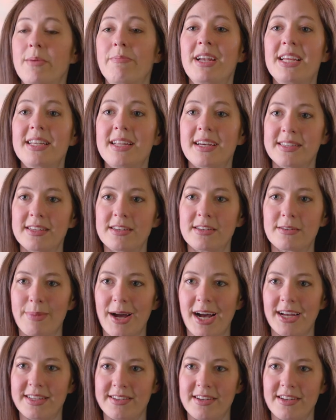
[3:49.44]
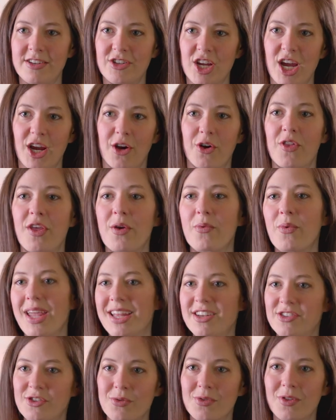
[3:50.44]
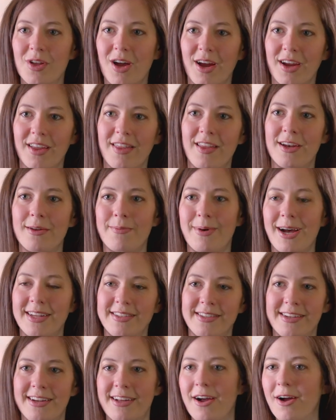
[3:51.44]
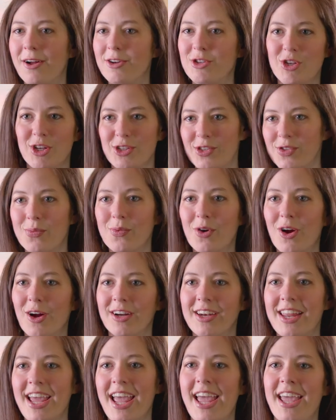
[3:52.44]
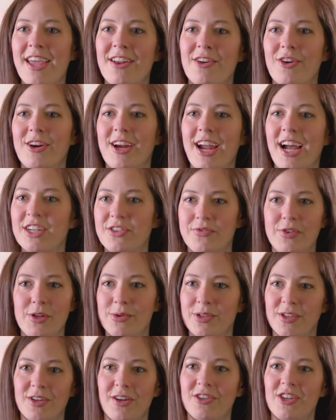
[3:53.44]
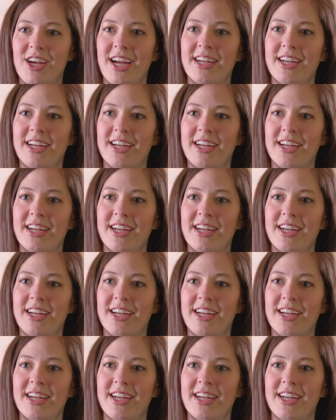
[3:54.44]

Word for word: Somebody doesn't deposit a check, or they wait too long and they deposit it on just the wrong day and your cash flow is all